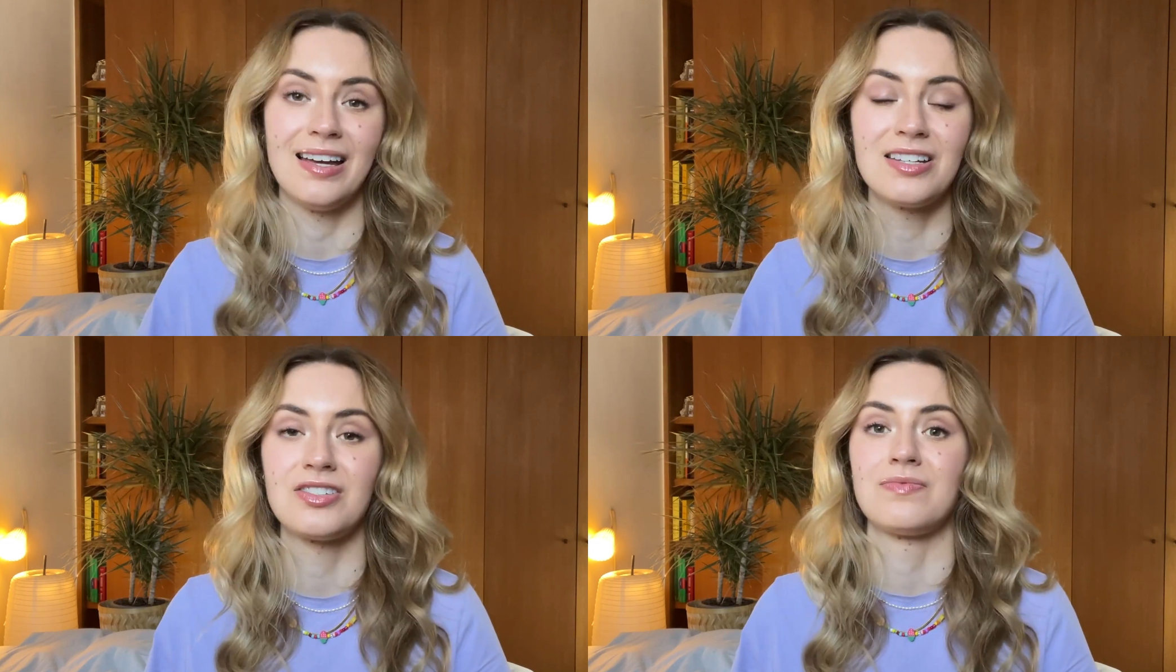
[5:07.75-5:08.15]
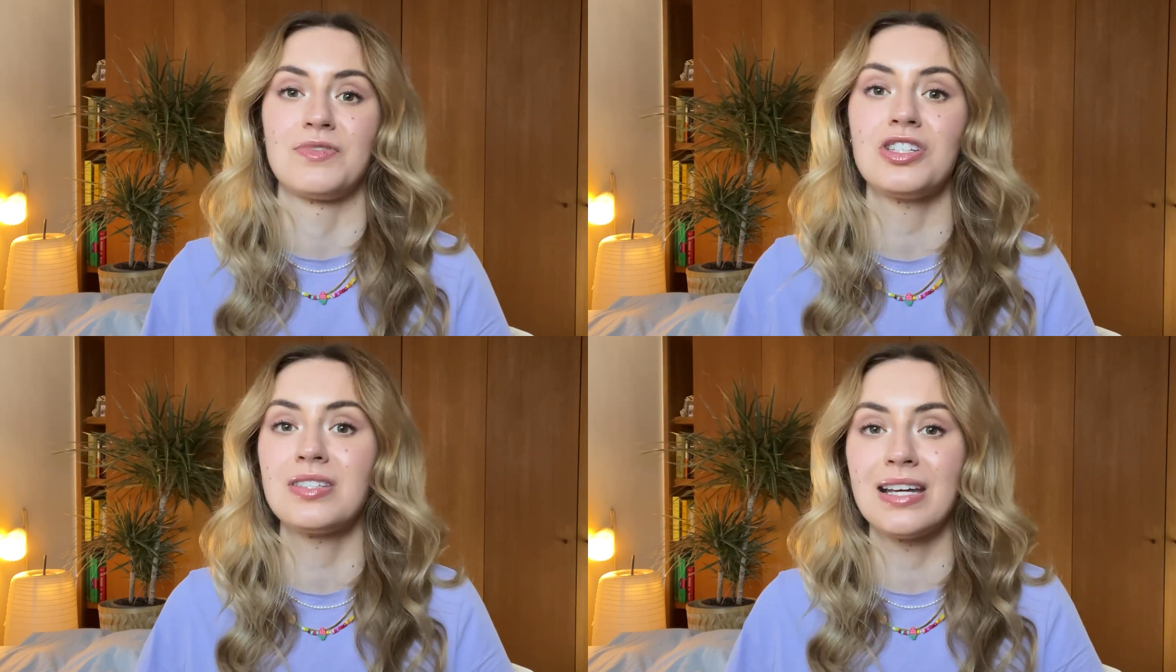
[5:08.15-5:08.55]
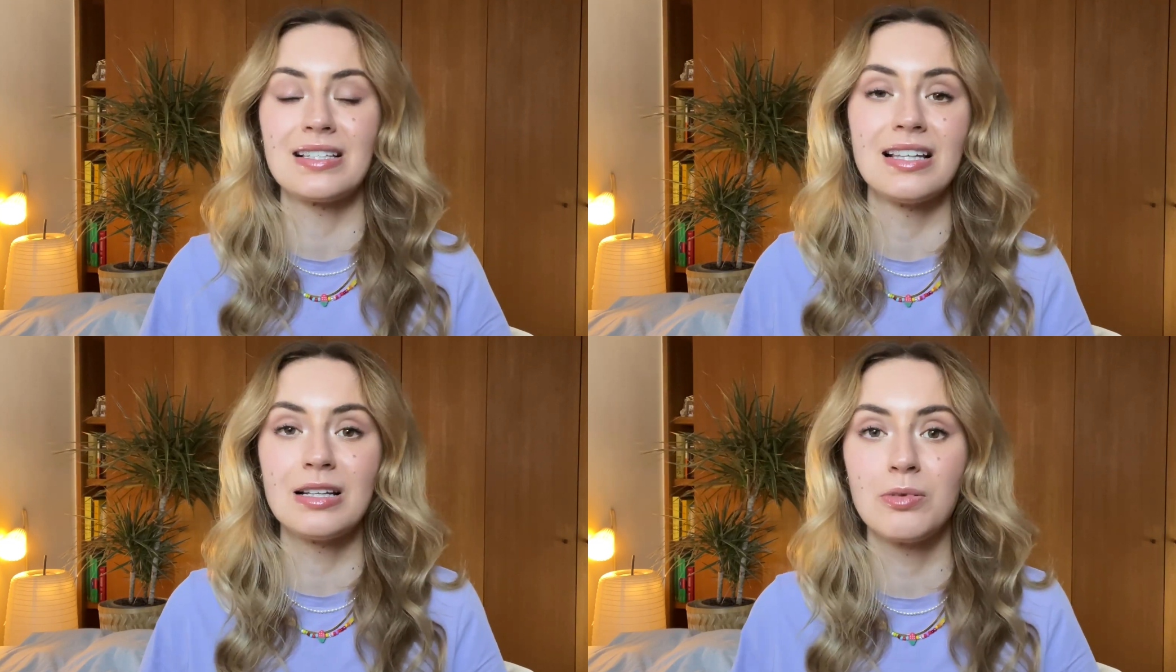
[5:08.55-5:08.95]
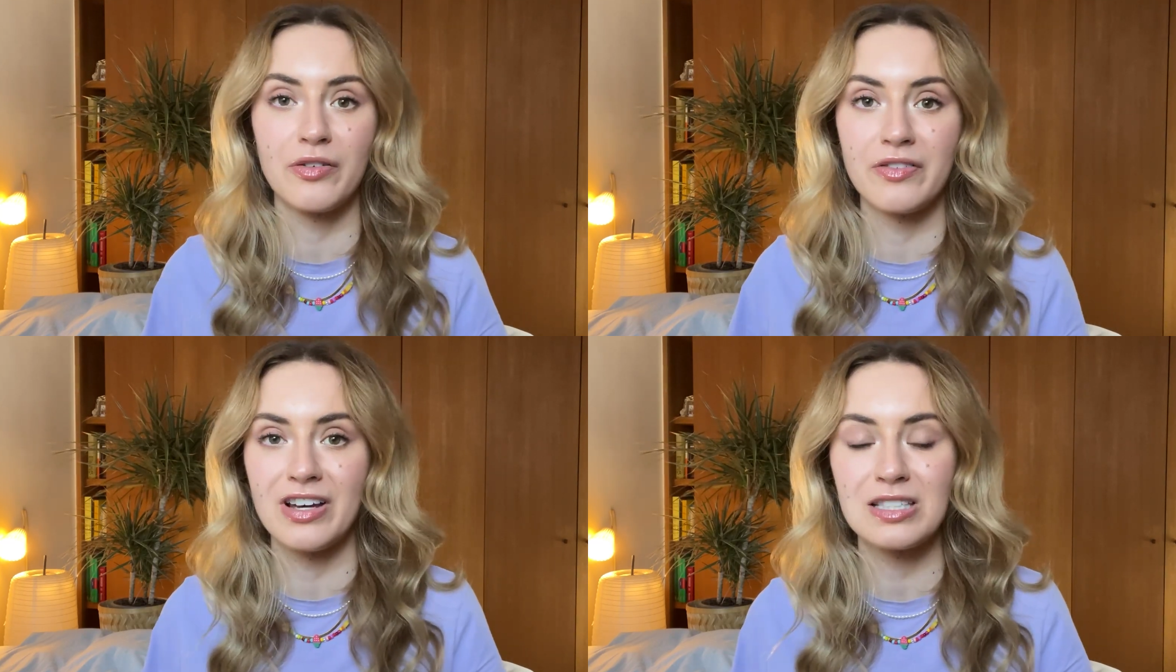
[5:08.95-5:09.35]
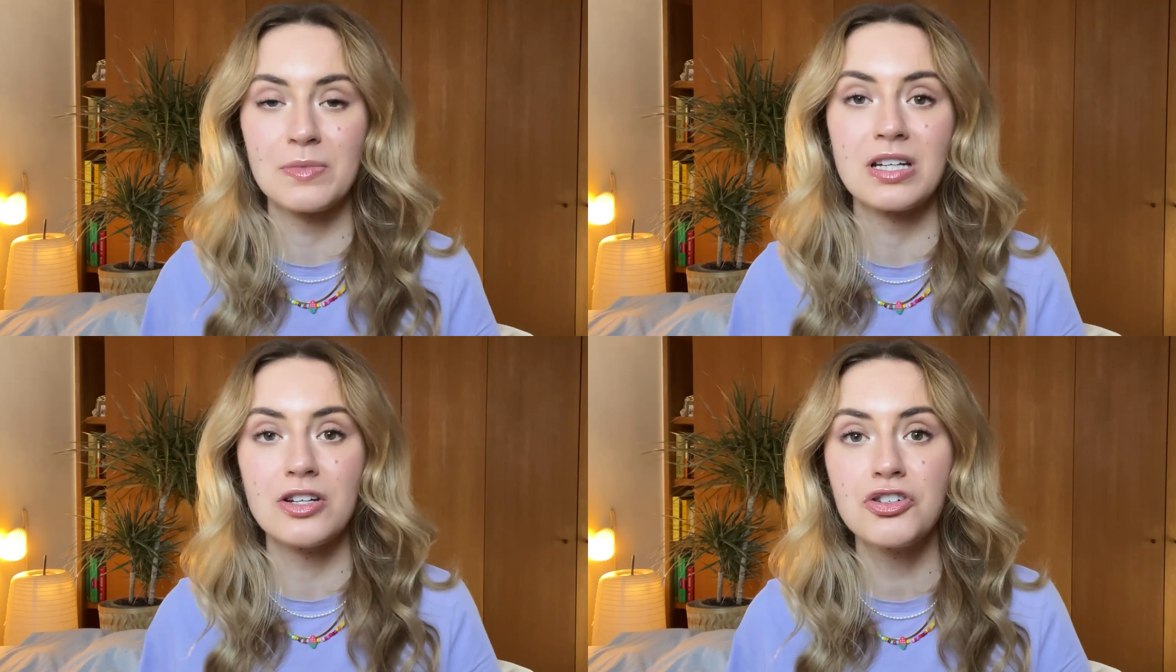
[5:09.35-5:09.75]
It just takes a little bit of investment
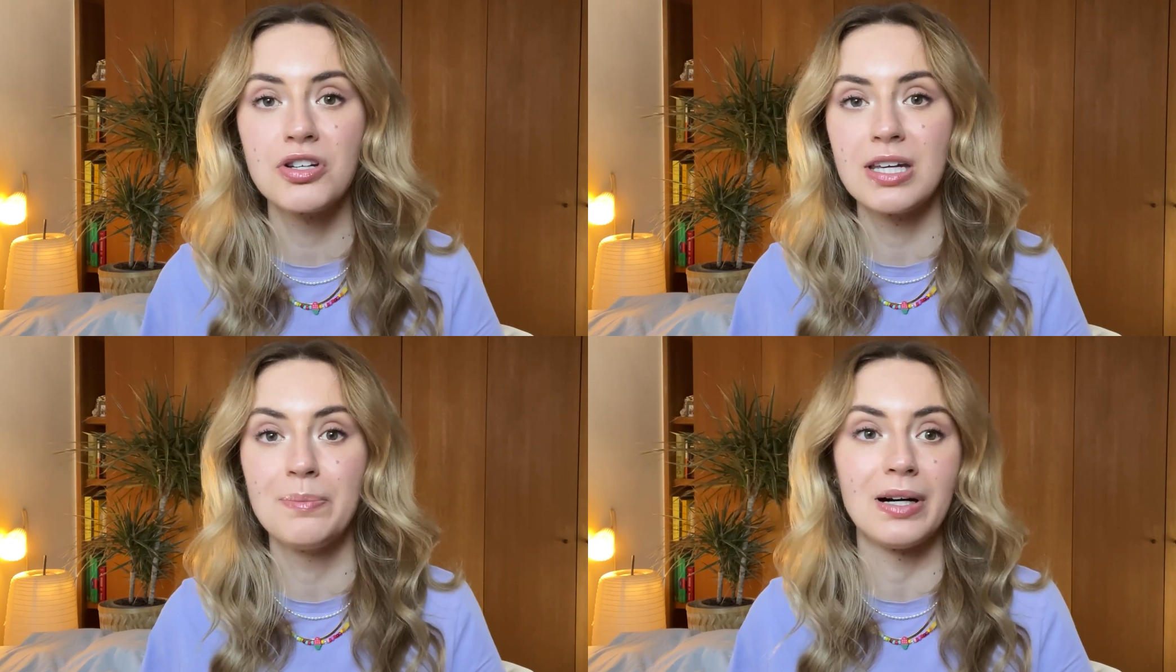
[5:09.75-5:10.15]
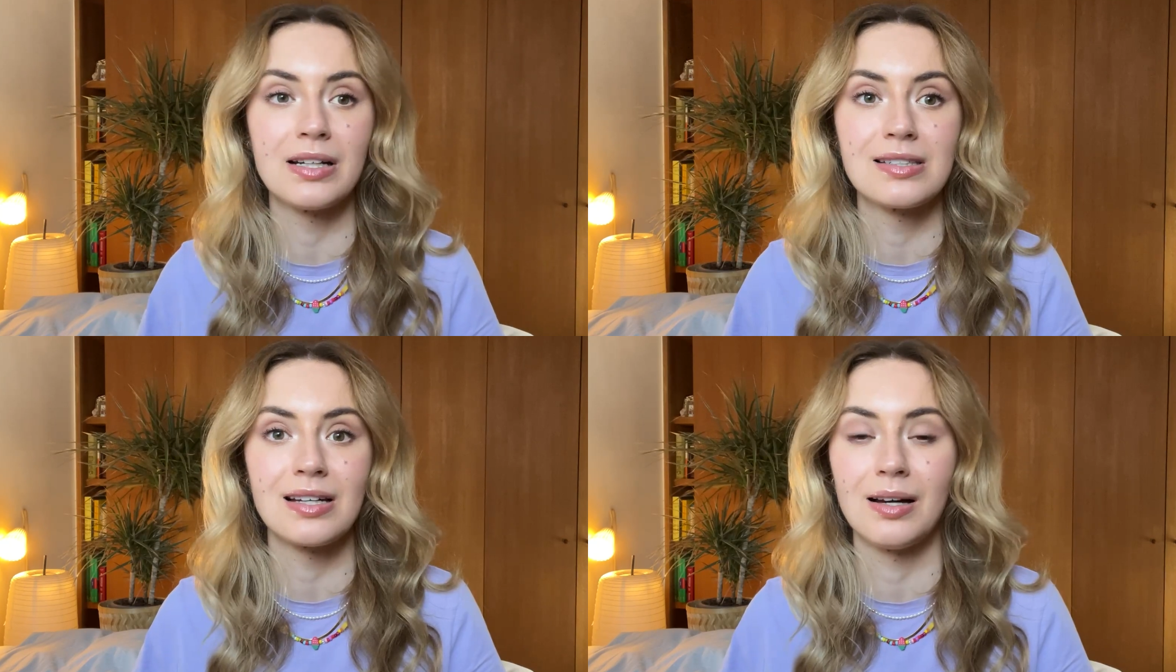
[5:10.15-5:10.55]
initially, but